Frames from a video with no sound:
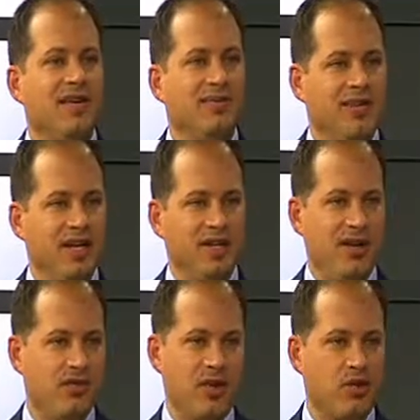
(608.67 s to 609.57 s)
works? That's how
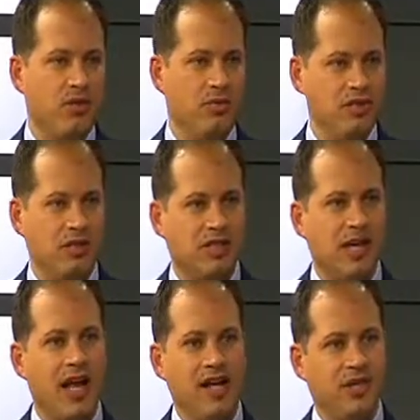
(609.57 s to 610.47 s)
it works. So we'll do our
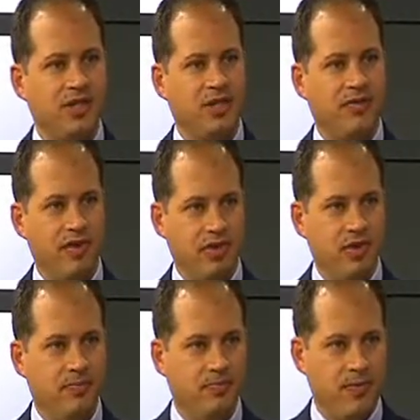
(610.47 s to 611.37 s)
diagnostic
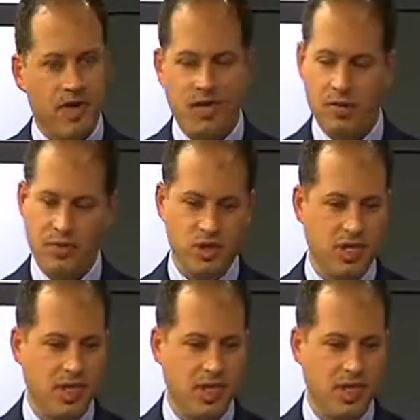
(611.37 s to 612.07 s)
visit, and then we'll see